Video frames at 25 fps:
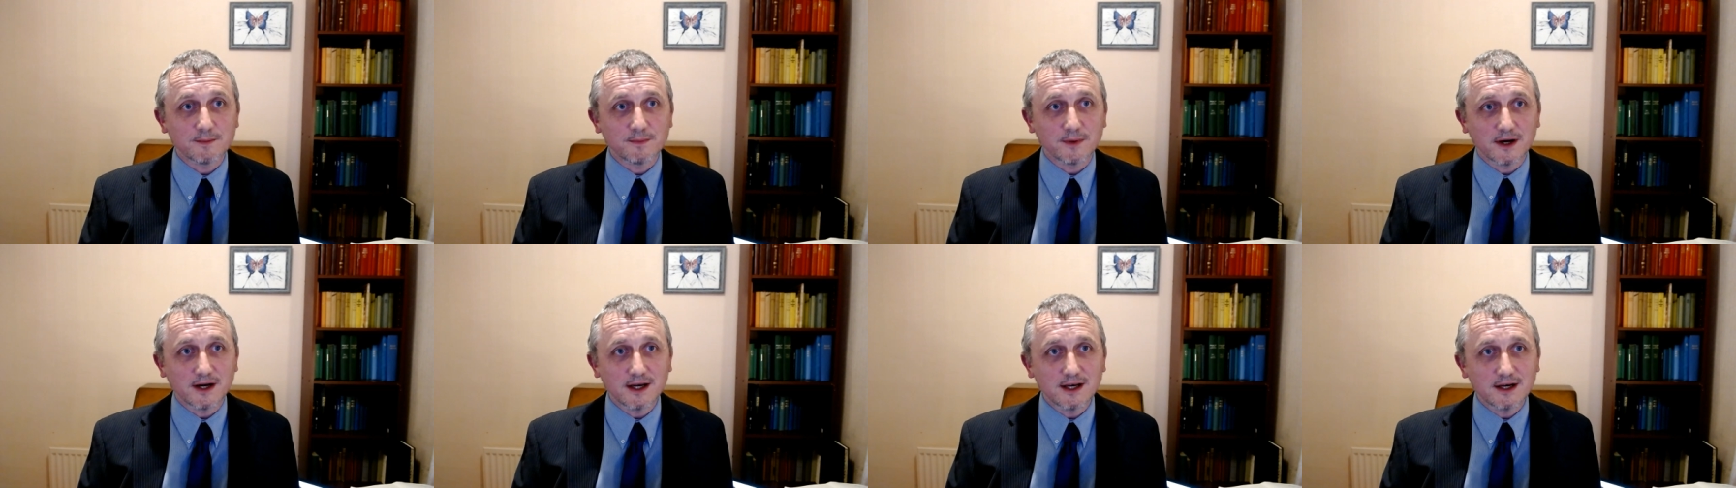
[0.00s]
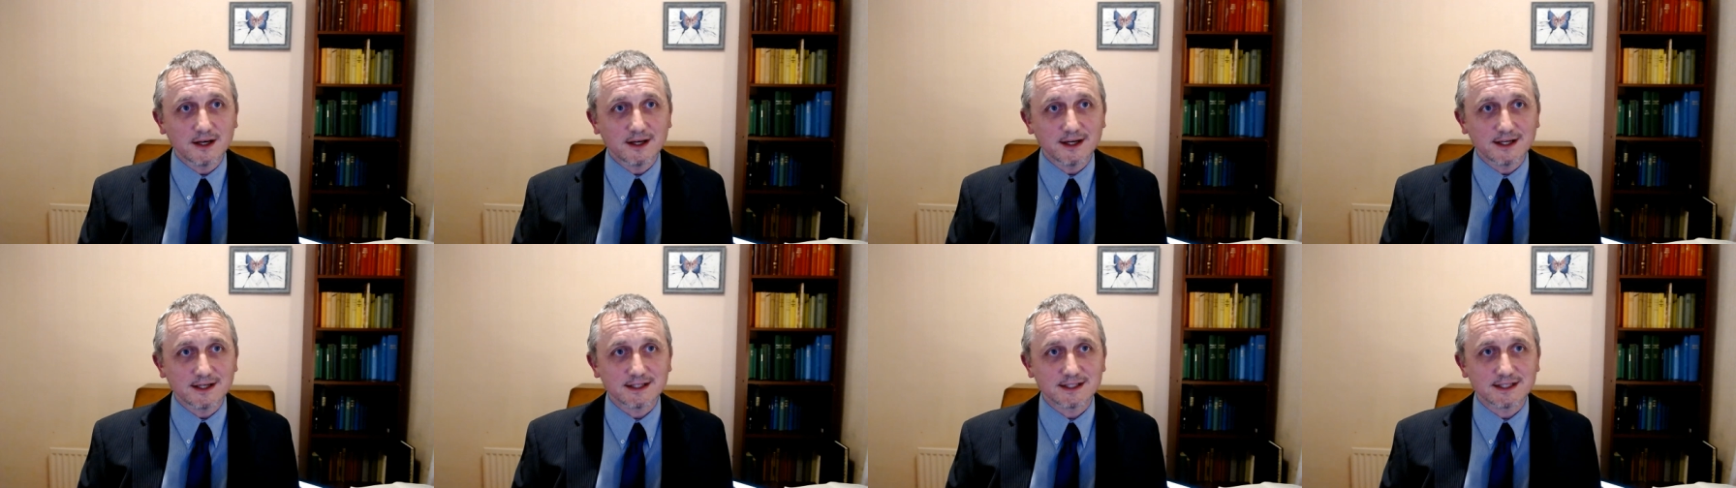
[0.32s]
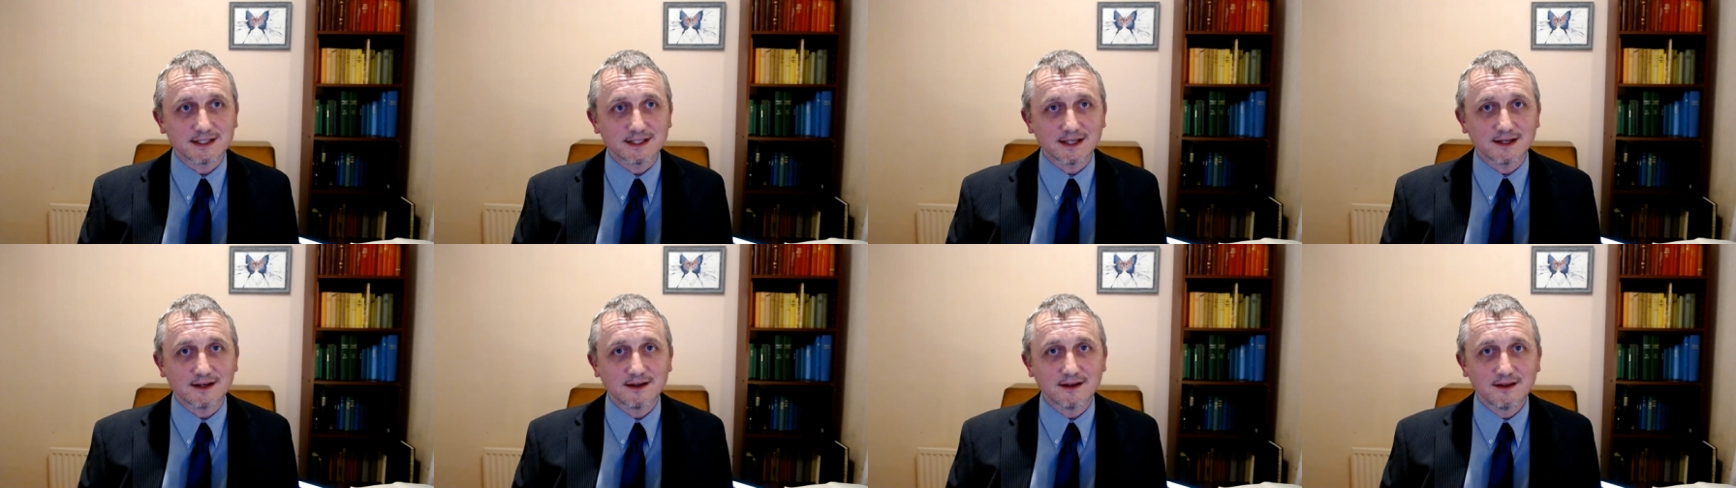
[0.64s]
But I learned
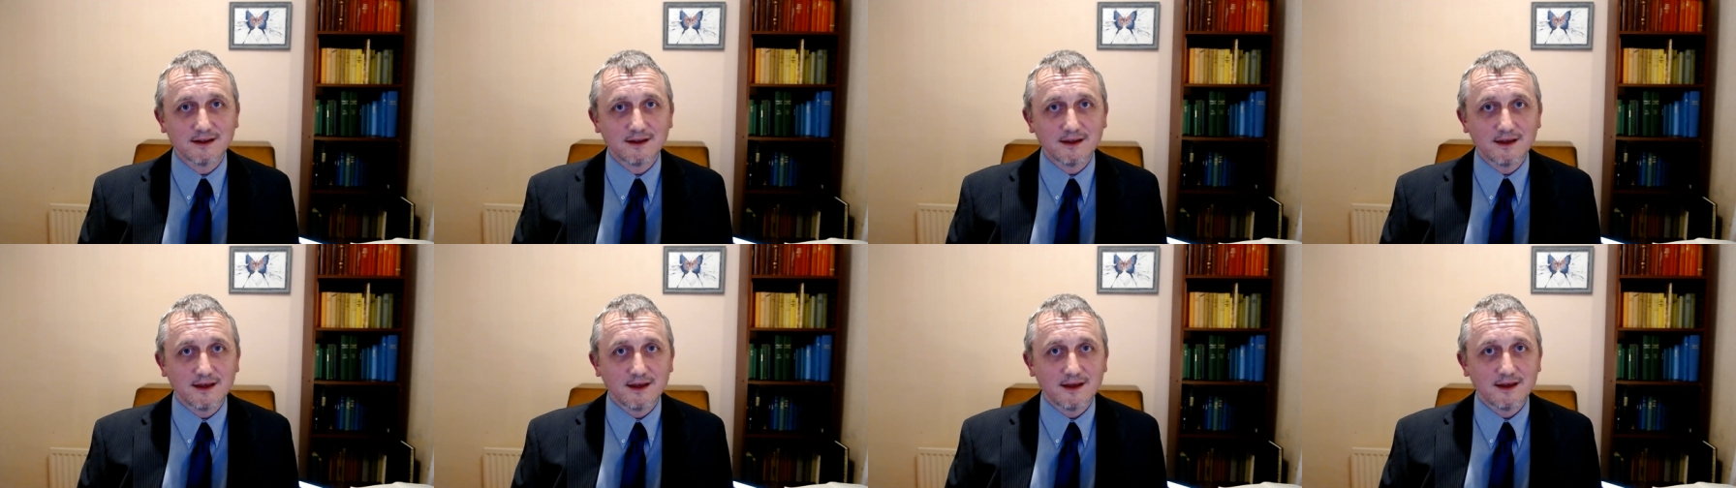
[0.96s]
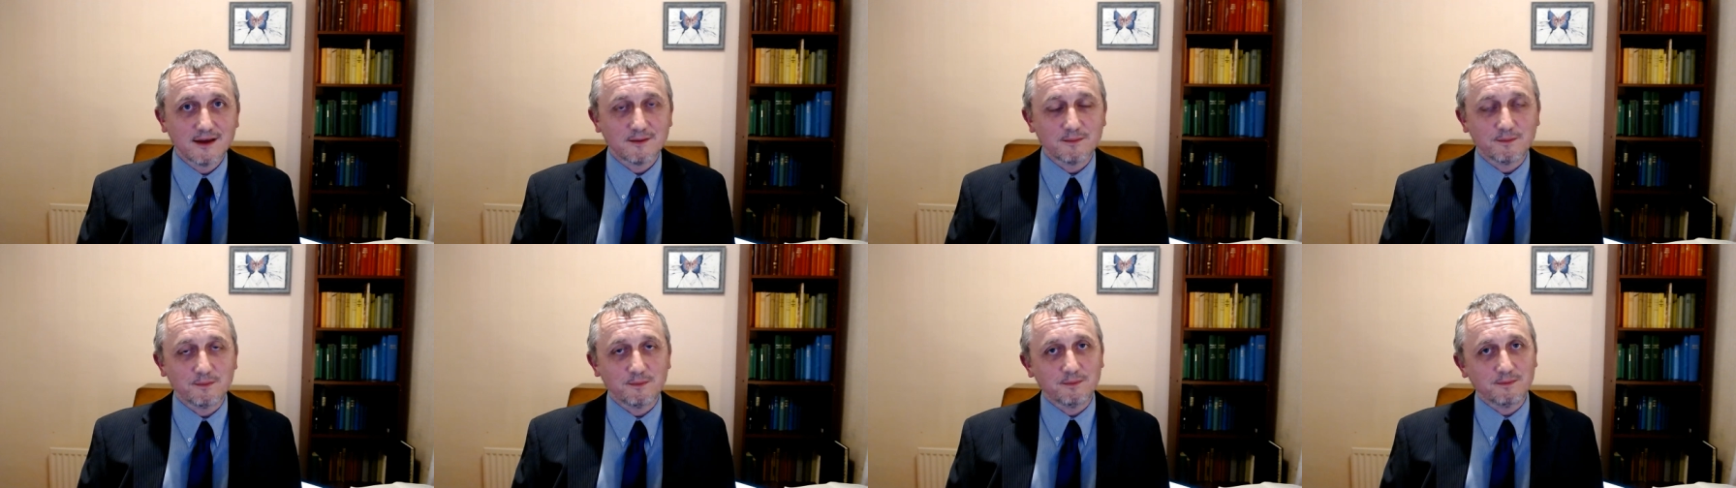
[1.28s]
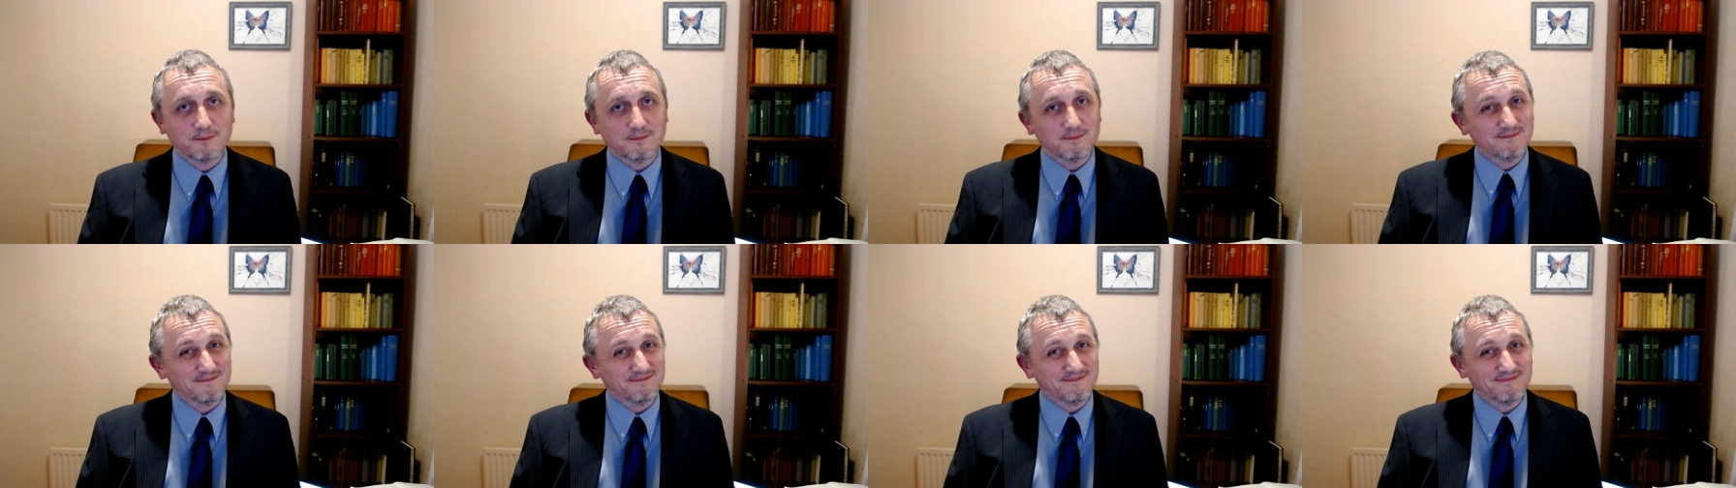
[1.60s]
to
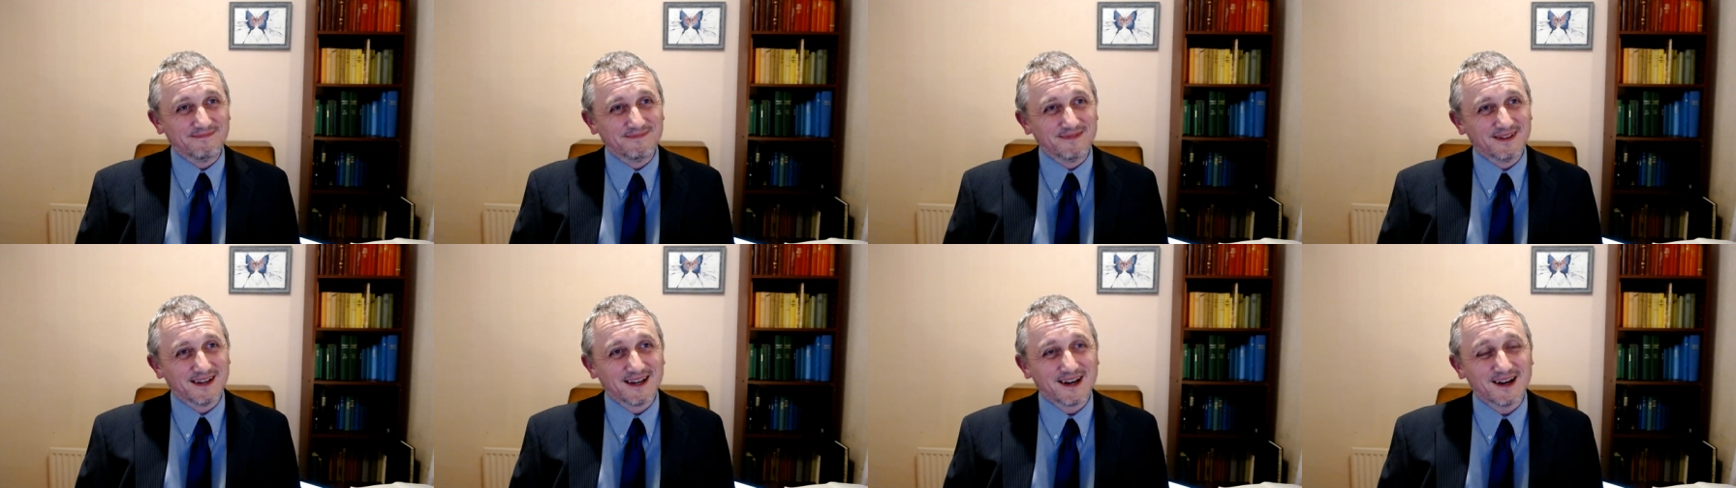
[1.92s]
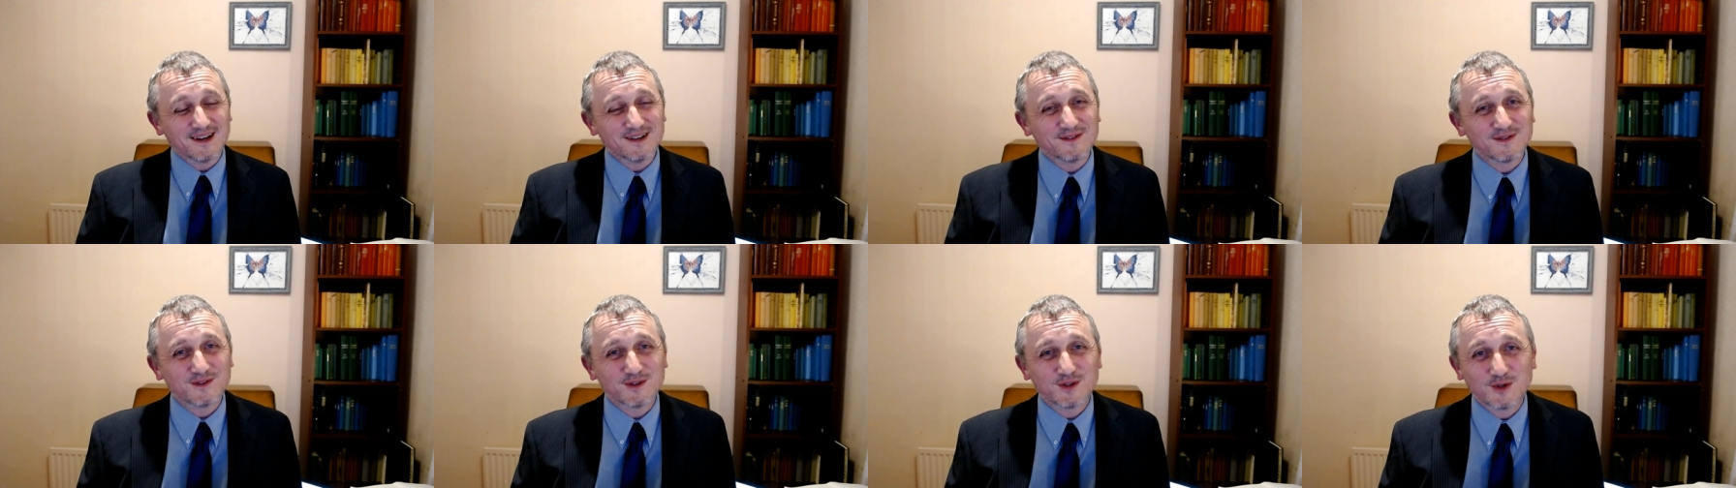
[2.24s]
kind of